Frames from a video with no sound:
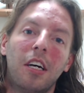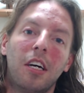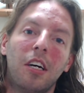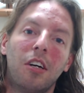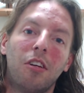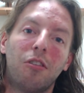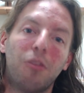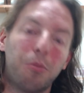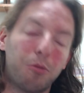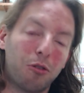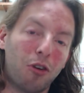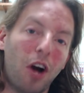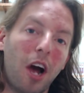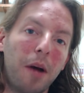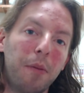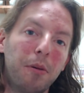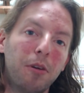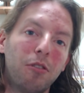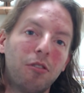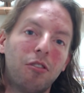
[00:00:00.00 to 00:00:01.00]

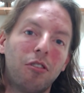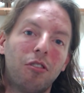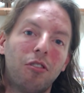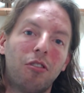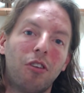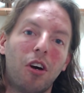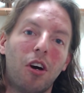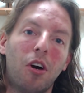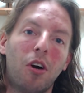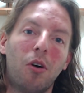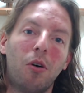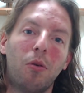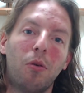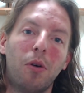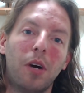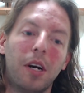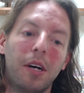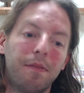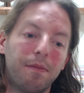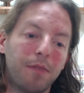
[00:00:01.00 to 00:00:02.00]
subscribers,
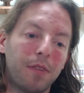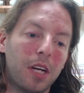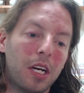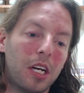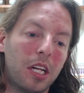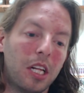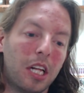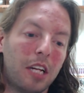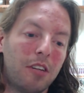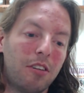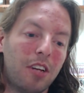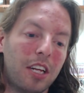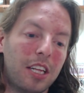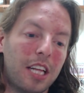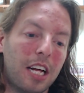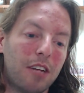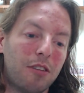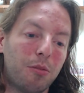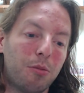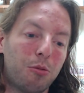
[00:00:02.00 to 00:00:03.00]
so let's hit
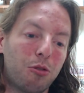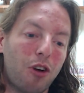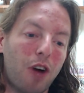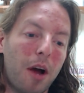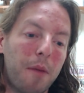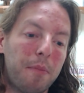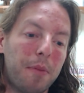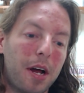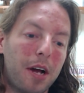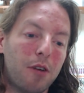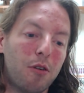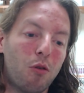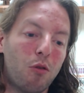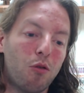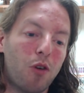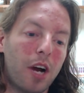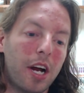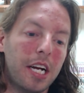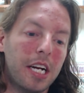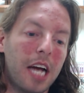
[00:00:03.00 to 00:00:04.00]
that subscribe button
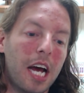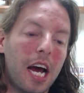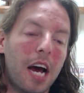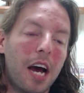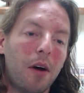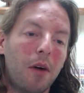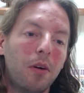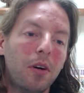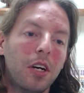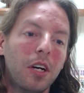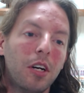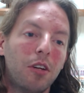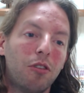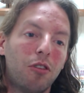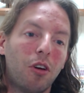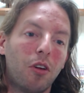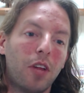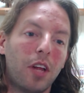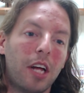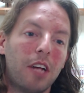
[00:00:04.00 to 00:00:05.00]
right now
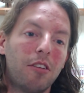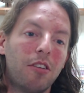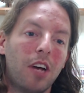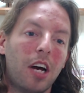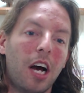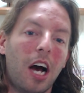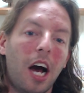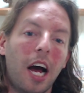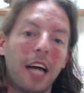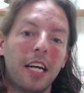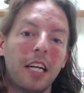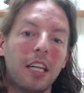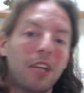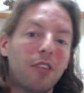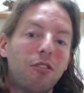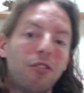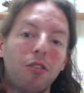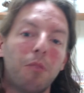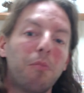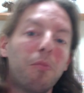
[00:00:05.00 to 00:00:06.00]
so that I can
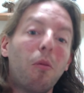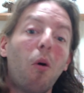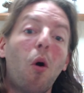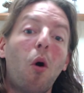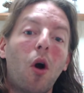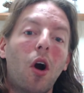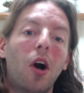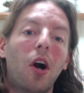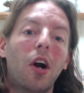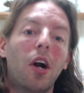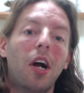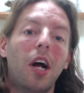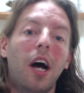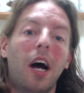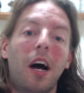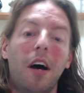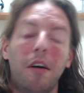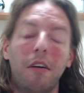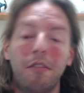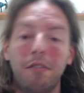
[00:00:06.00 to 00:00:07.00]
listen to more
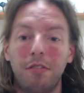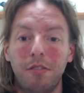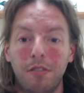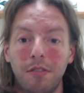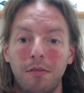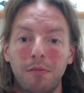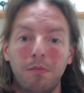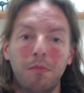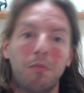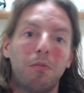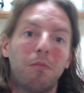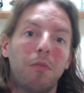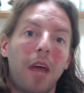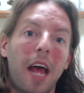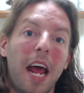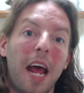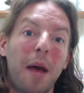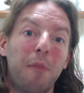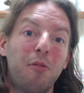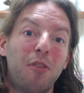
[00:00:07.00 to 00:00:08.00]
of
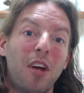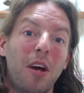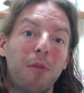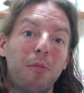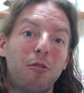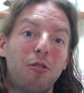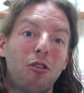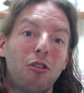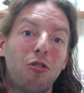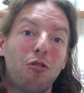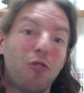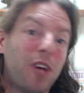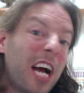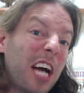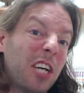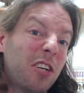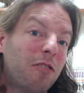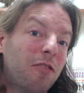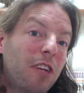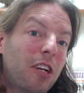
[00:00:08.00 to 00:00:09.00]
Ham Sandwich's
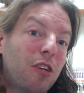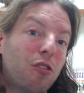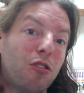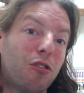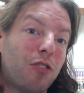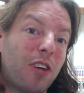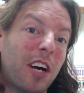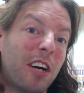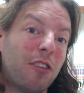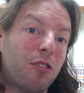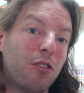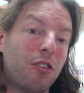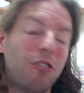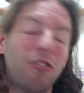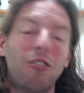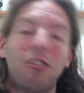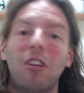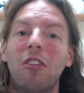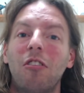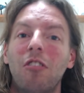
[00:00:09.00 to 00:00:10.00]
reaction videos if you guys are
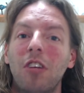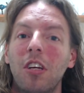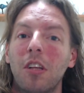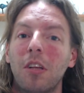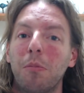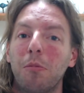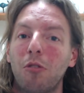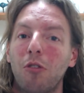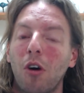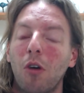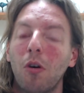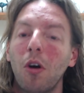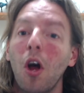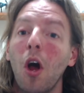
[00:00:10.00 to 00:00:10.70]
interested in seeing them. So